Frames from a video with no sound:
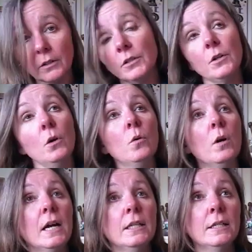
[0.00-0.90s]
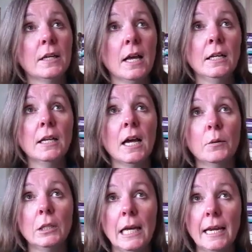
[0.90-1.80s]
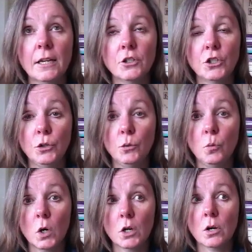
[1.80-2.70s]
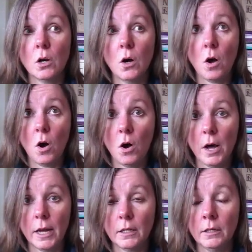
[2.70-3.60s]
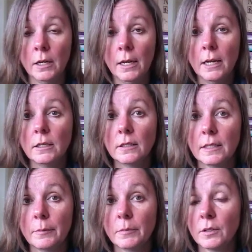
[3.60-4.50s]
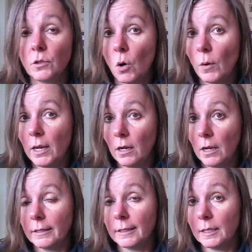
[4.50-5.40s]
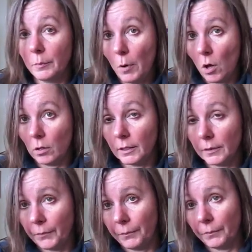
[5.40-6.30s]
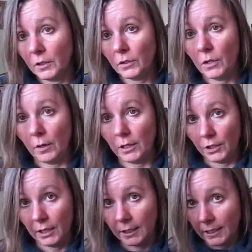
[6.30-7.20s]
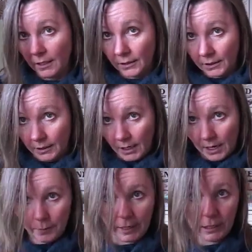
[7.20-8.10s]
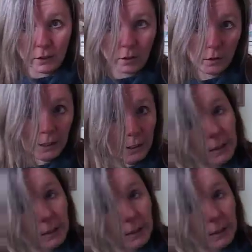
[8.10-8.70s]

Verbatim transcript: So I decided I would like to work on some sewing smalls. So as you can see, this is kind of my little